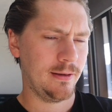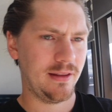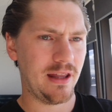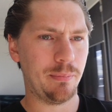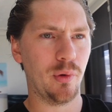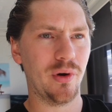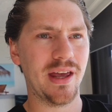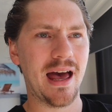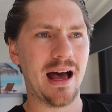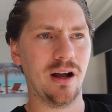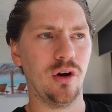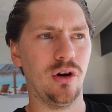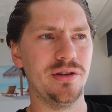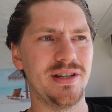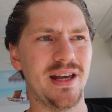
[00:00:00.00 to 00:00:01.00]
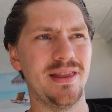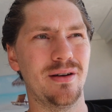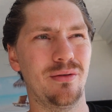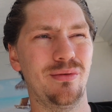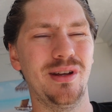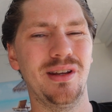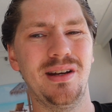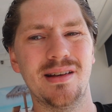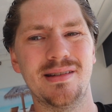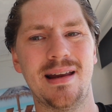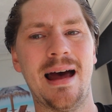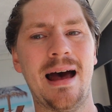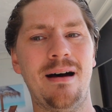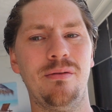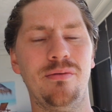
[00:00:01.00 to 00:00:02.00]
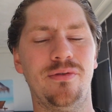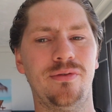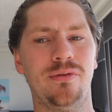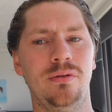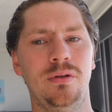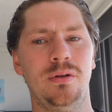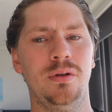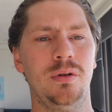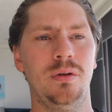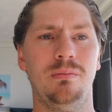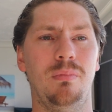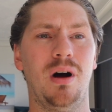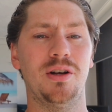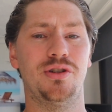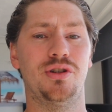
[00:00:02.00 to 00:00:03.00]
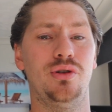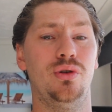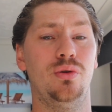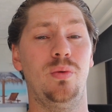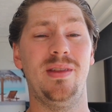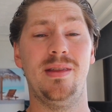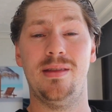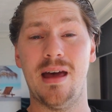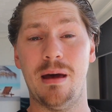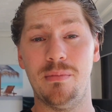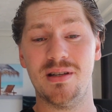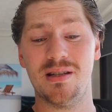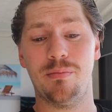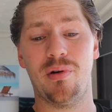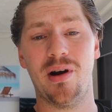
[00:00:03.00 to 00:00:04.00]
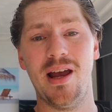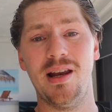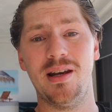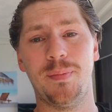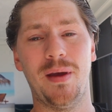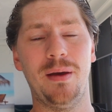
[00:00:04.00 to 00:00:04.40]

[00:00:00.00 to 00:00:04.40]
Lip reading: they're putting out content that really doesn't have much to do with them as a brand.